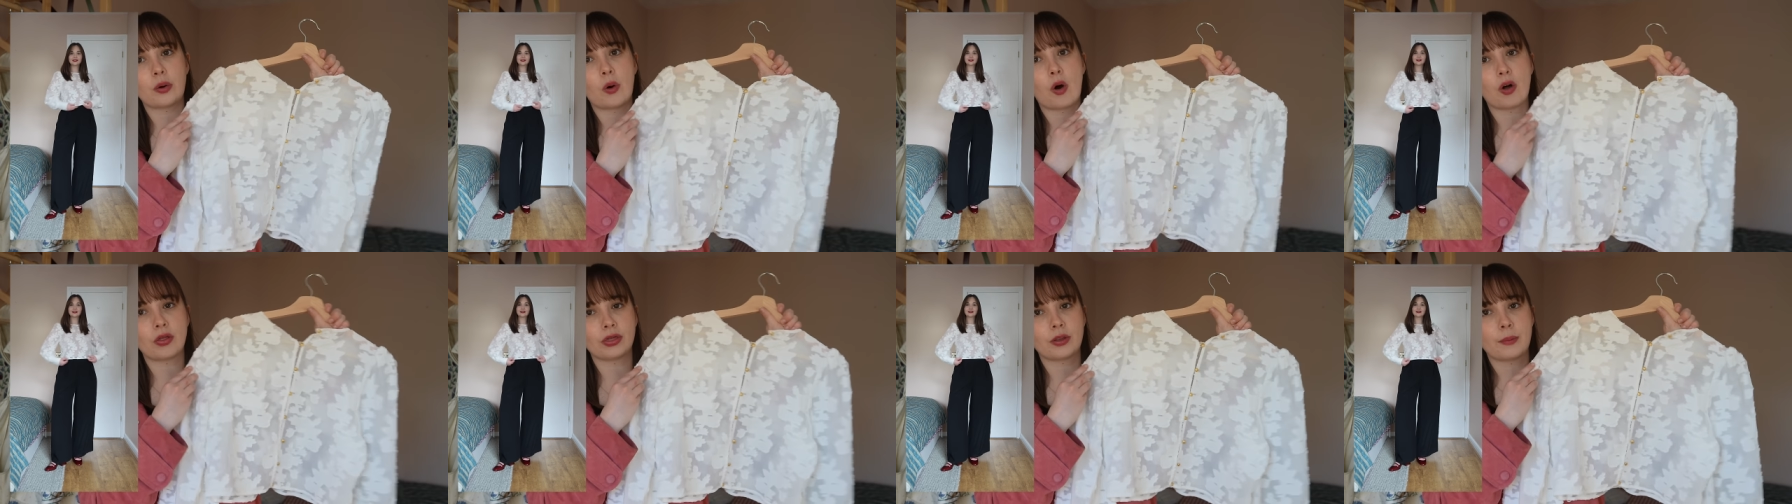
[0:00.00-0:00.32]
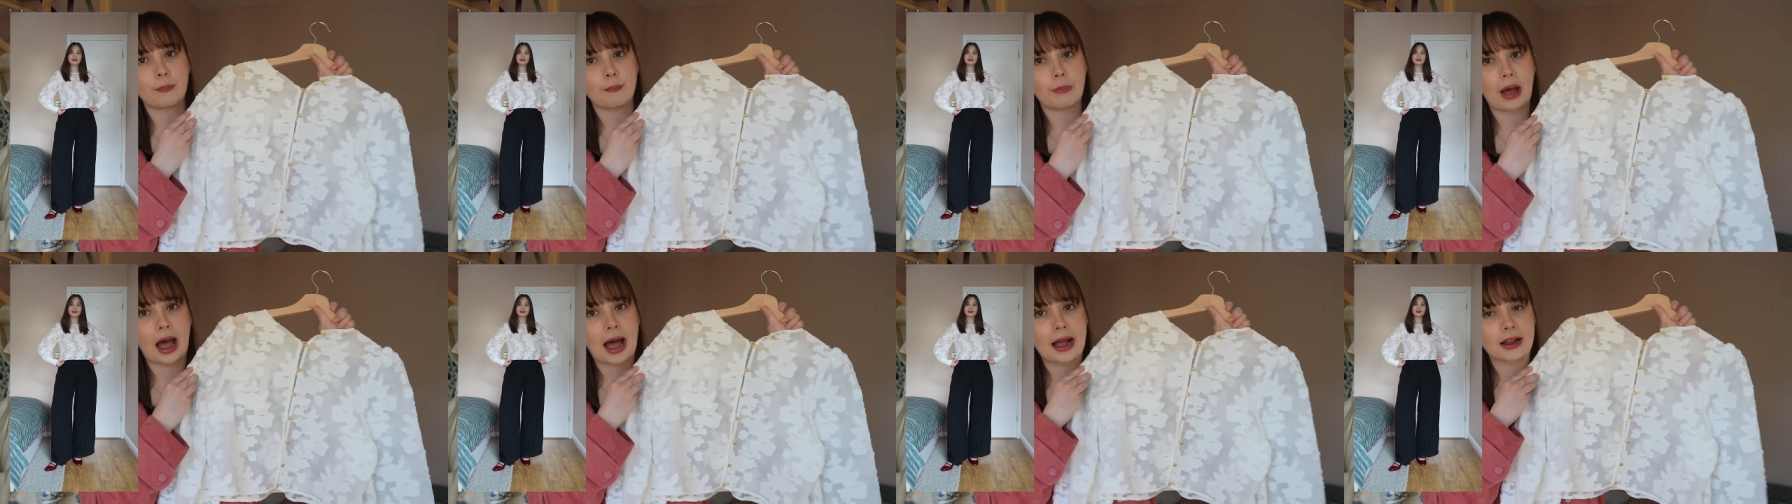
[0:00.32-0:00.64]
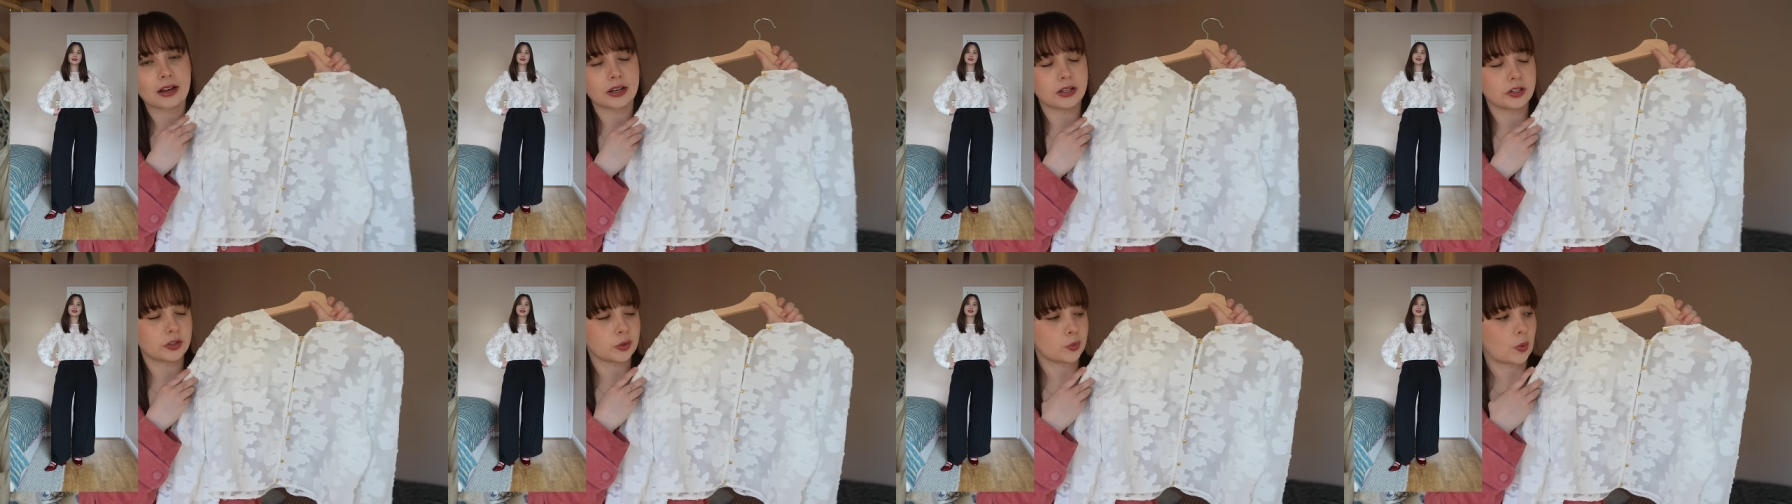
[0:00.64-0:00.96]
on the
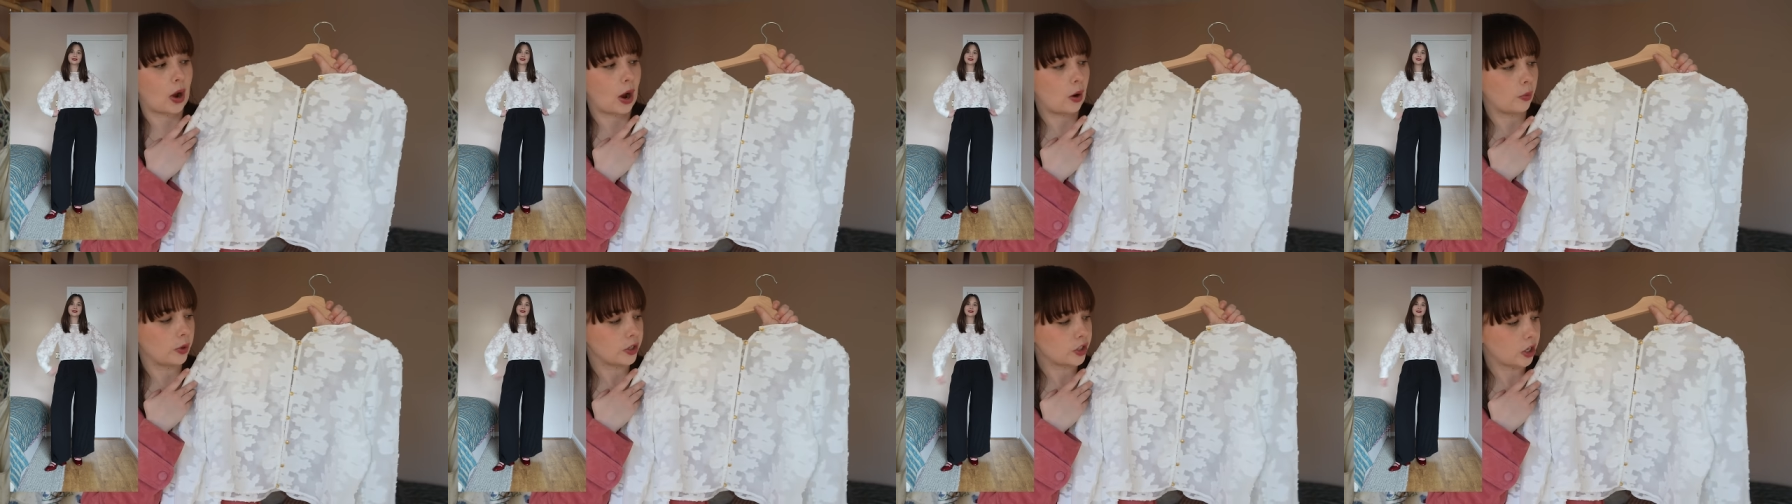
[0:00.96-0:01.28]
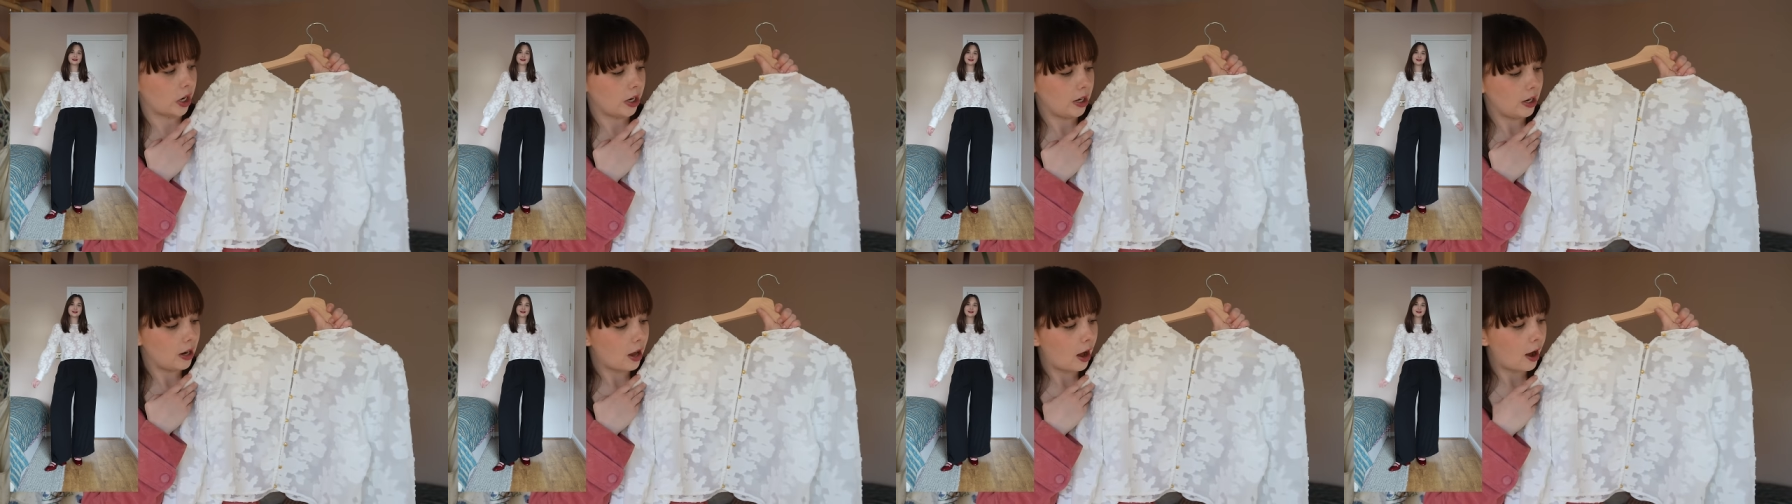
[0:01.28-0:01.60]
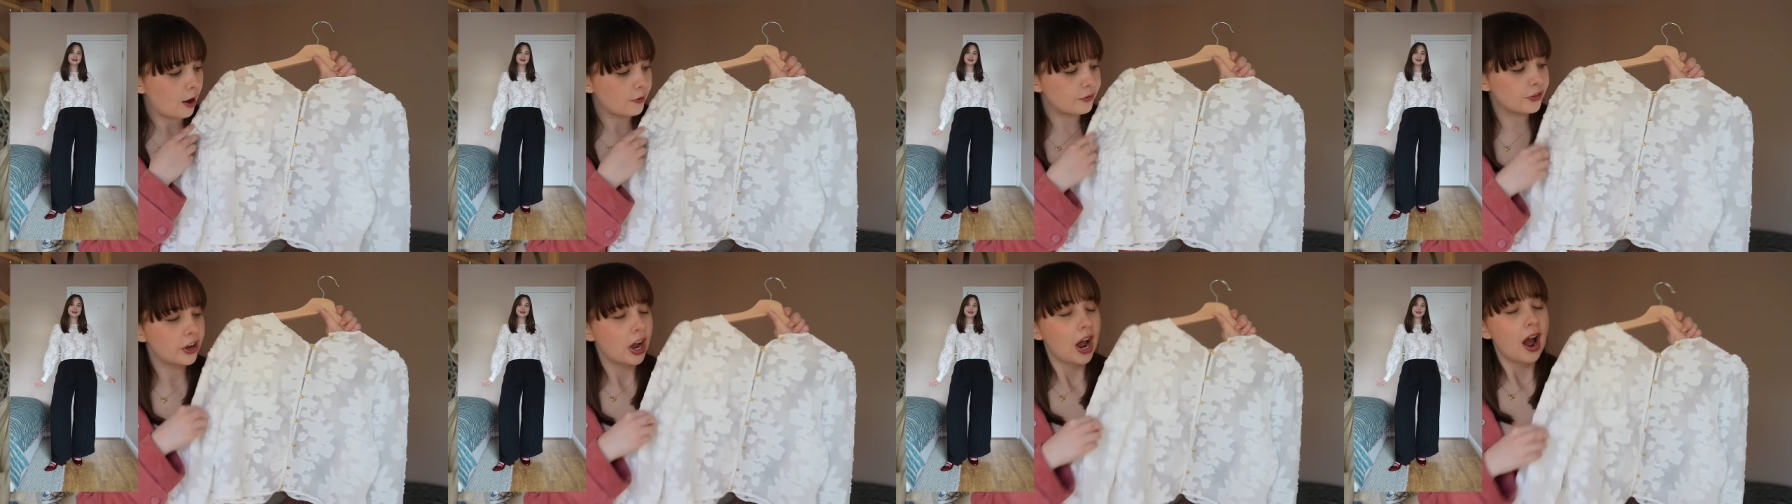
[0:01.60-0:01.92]
back as well, which I
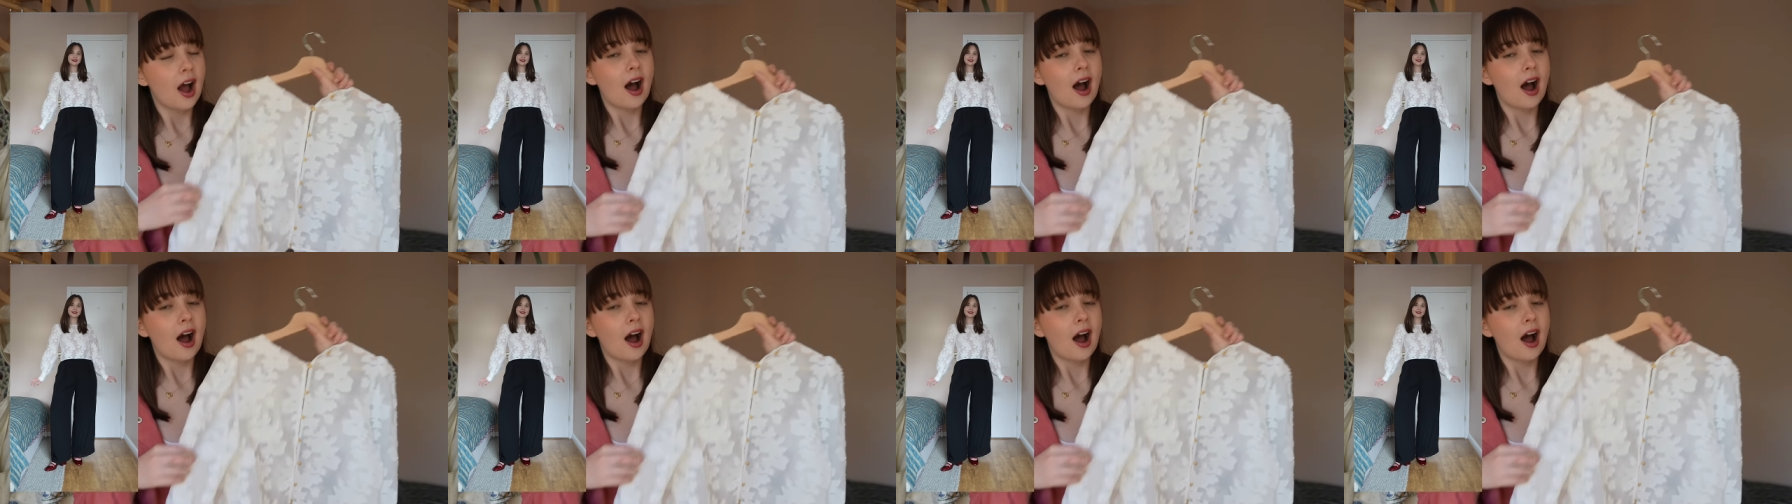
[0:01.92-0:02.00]
love.